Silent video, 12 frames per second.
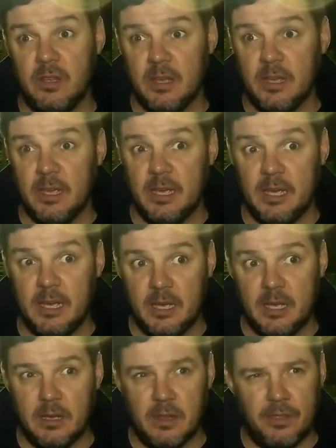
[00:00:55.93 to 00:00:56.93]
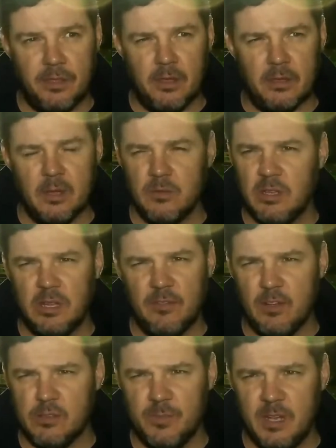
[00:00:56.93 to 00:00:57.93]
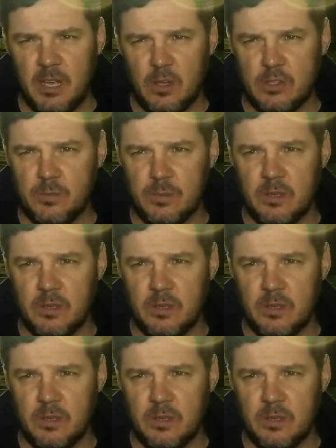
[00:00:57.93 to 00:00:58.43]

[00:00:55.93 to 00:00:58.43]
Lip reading: I don't think they've lost many goals,